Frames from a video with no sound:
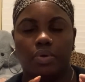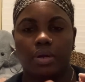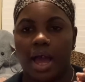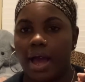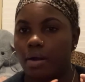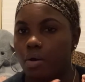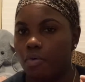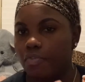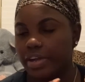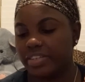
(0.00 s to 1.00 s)
not
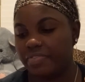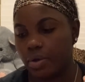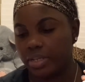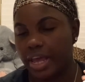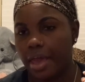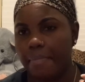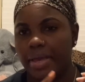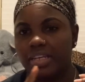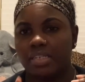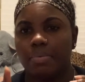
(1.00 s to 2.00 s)
over exfoliate,
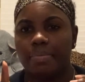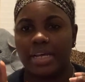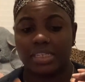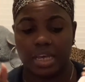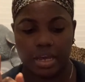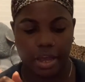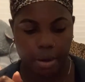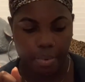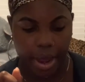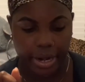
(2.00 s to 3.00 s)
because some of my
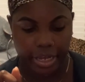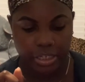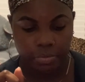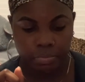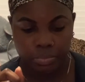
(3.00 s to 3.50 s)
skincare products,